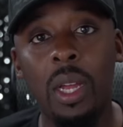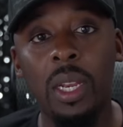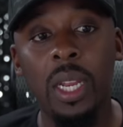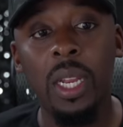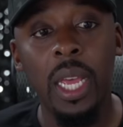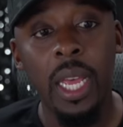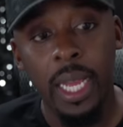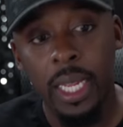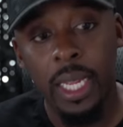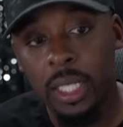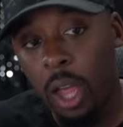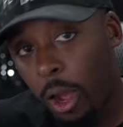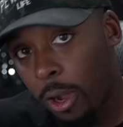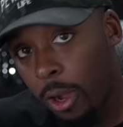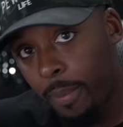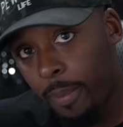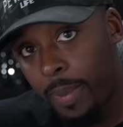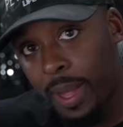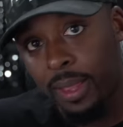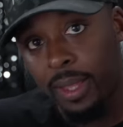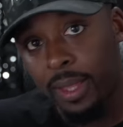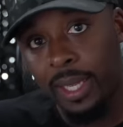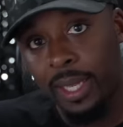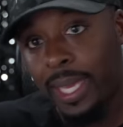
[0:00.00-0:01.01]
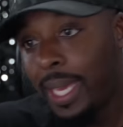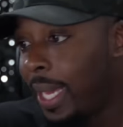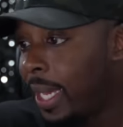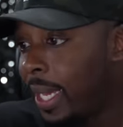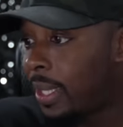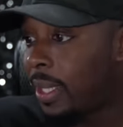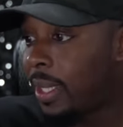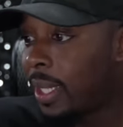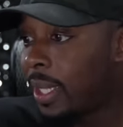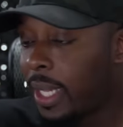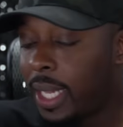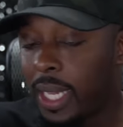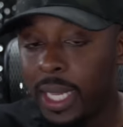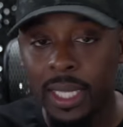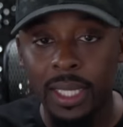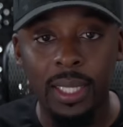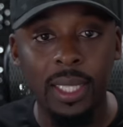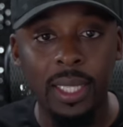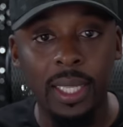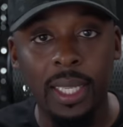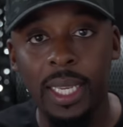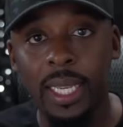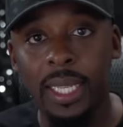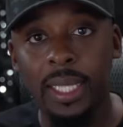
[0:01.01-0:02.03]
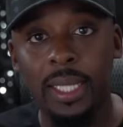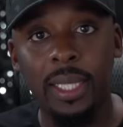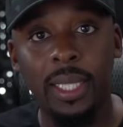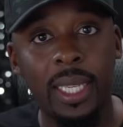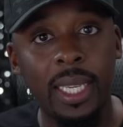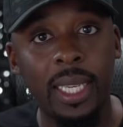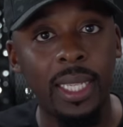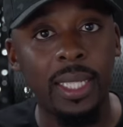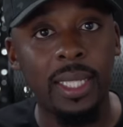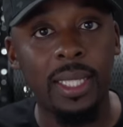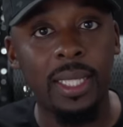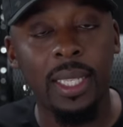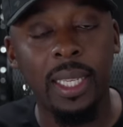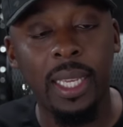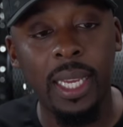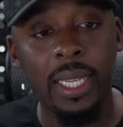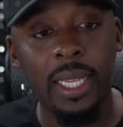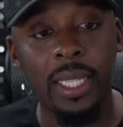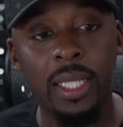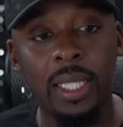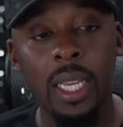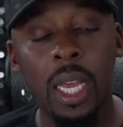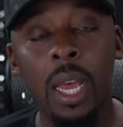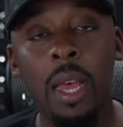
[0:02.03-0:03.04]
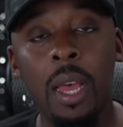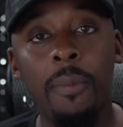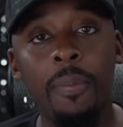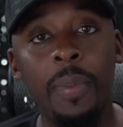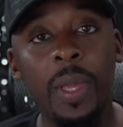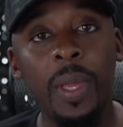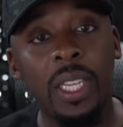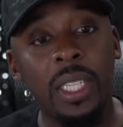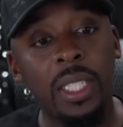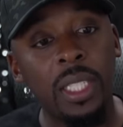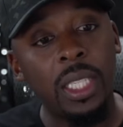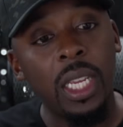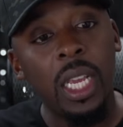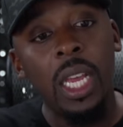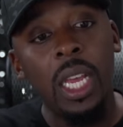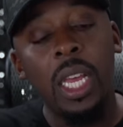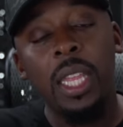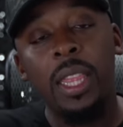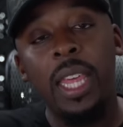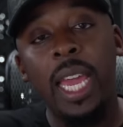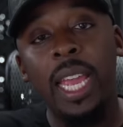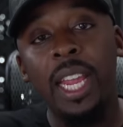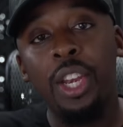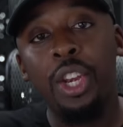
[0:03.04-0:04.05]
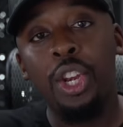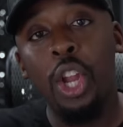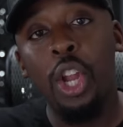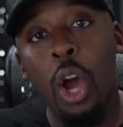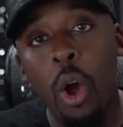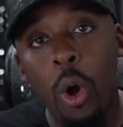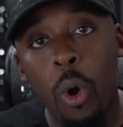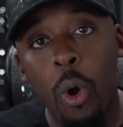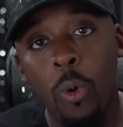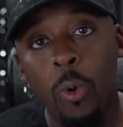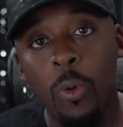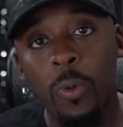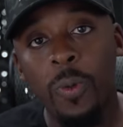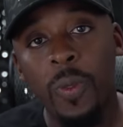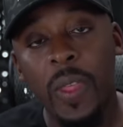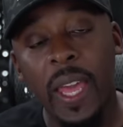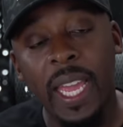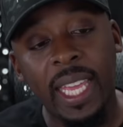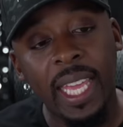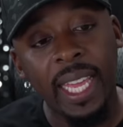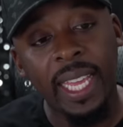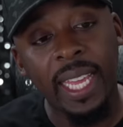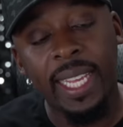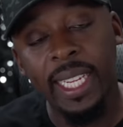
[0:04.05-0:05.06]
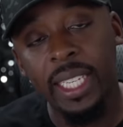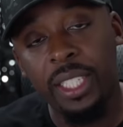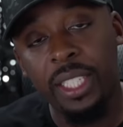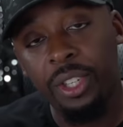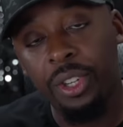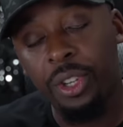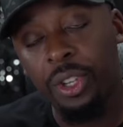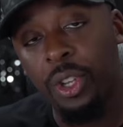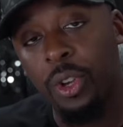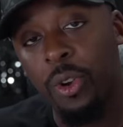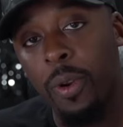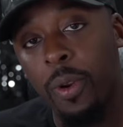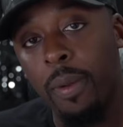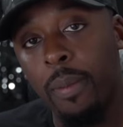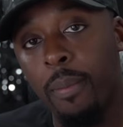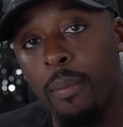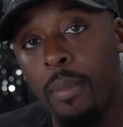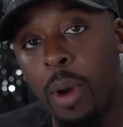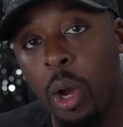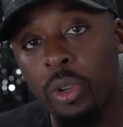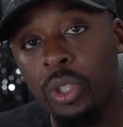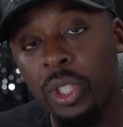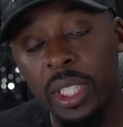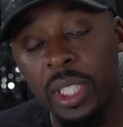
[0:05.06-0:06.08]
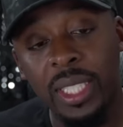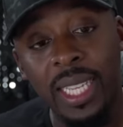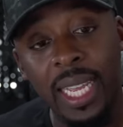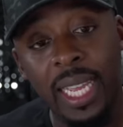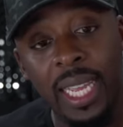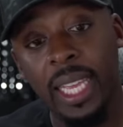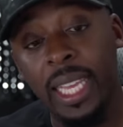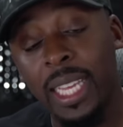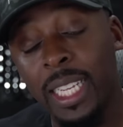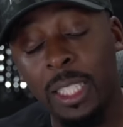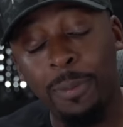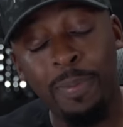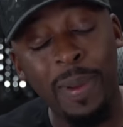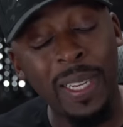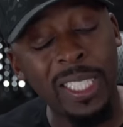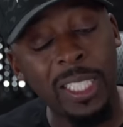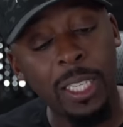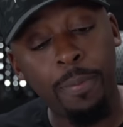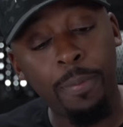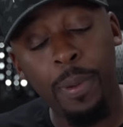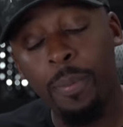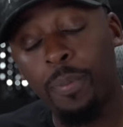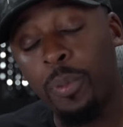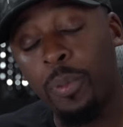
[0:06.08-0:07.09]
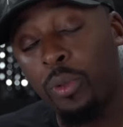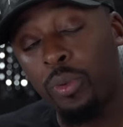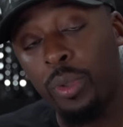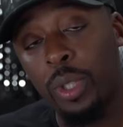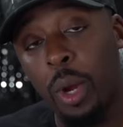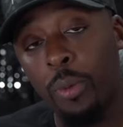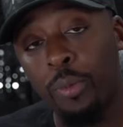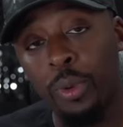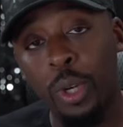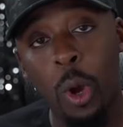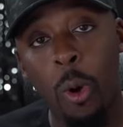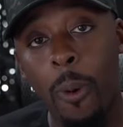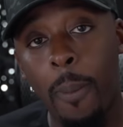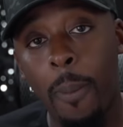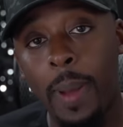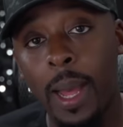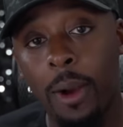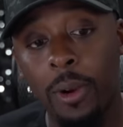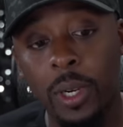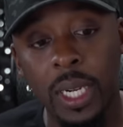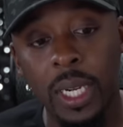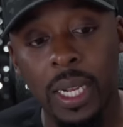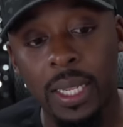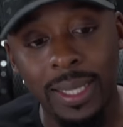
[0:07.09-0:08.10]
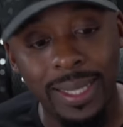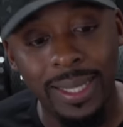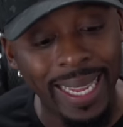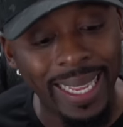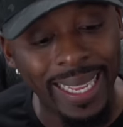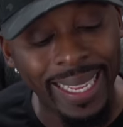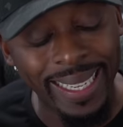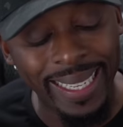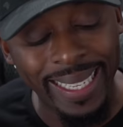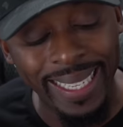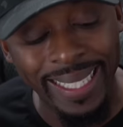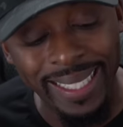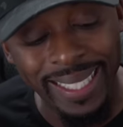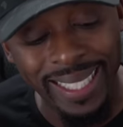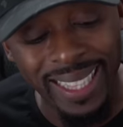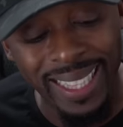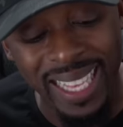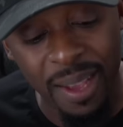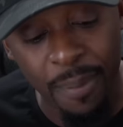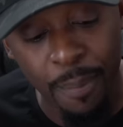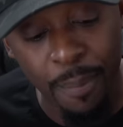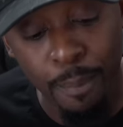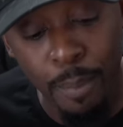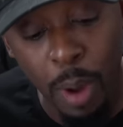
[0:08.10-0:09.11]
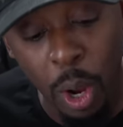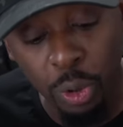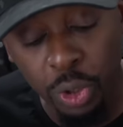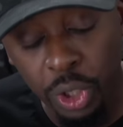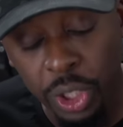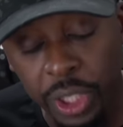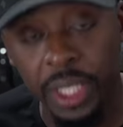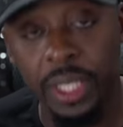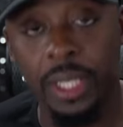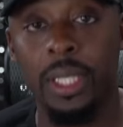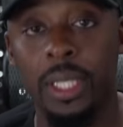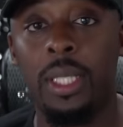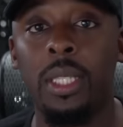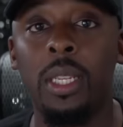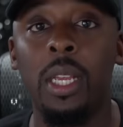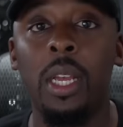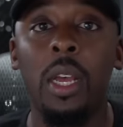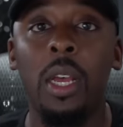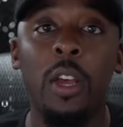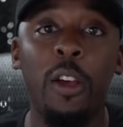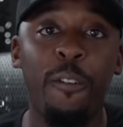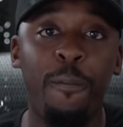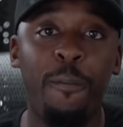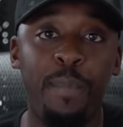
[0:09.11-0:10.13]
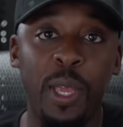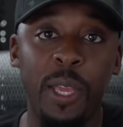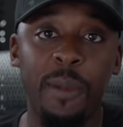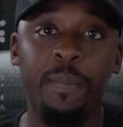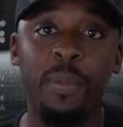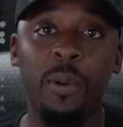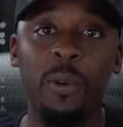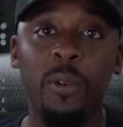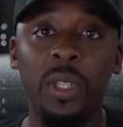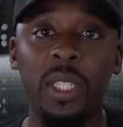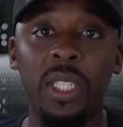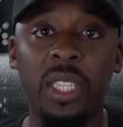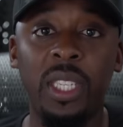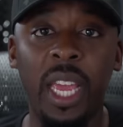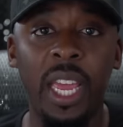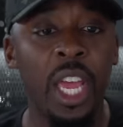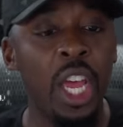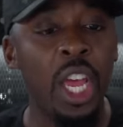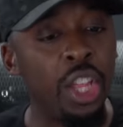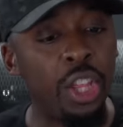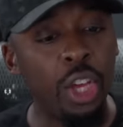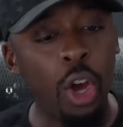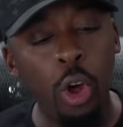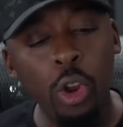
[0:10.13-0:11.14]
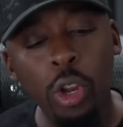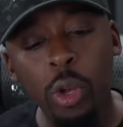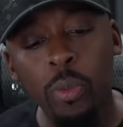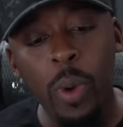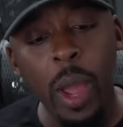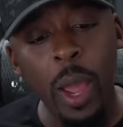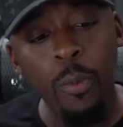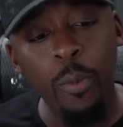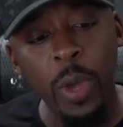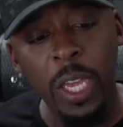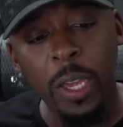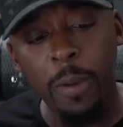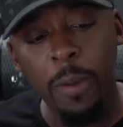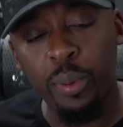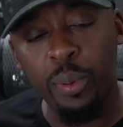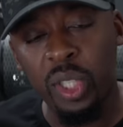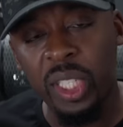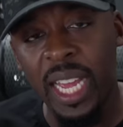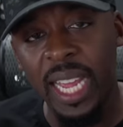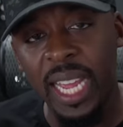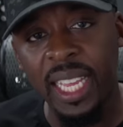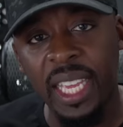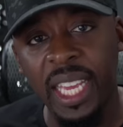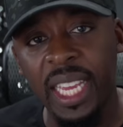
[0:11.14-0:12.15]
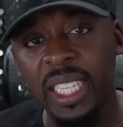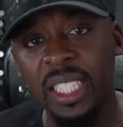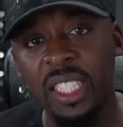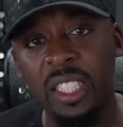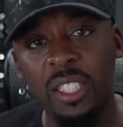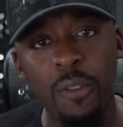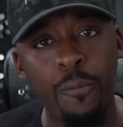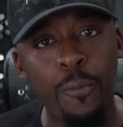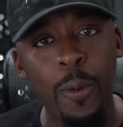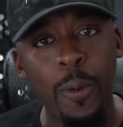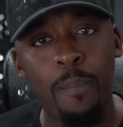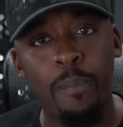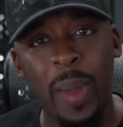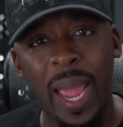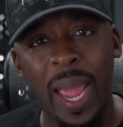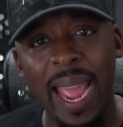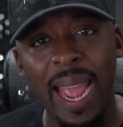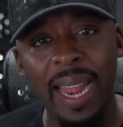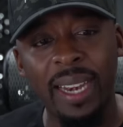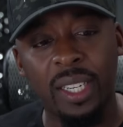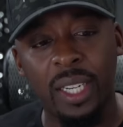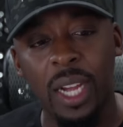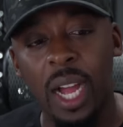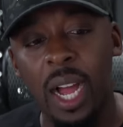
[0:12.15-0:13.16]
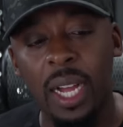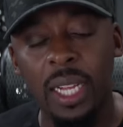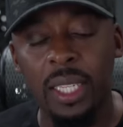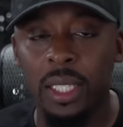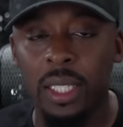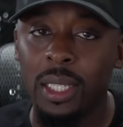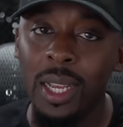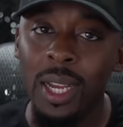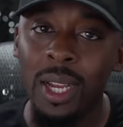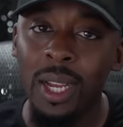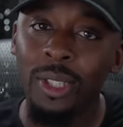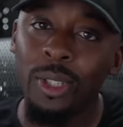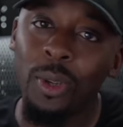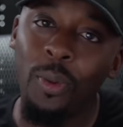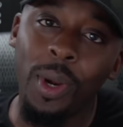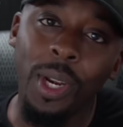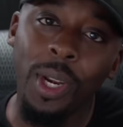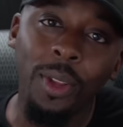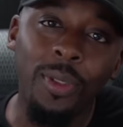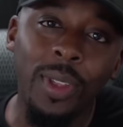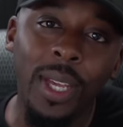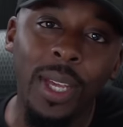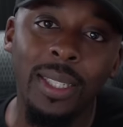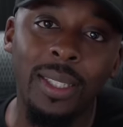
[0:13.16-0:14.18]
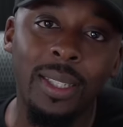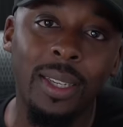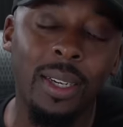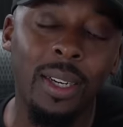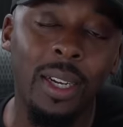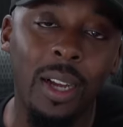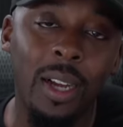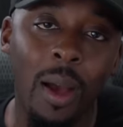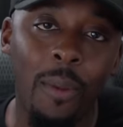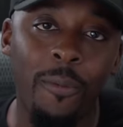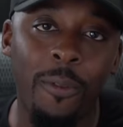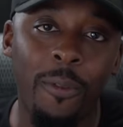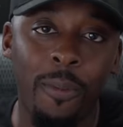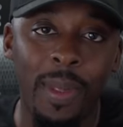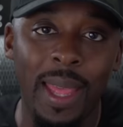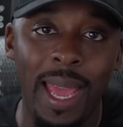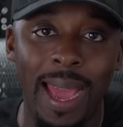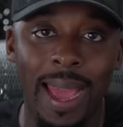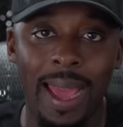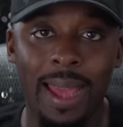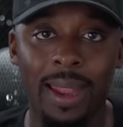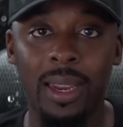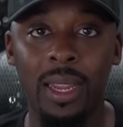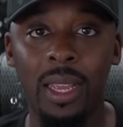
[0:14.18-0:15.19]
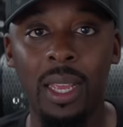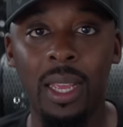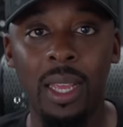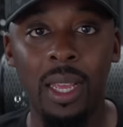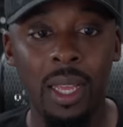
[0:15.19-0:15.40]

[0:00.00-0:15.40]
on and talk about the kids, the kids, the kids, the kids, the kids, because they know they can get to your emotions. They can get, especially people who don't know about guns, they can get to the emotions of people and say, the only way we can protect kids is if we ban guns. So, what do you think is going to come from that?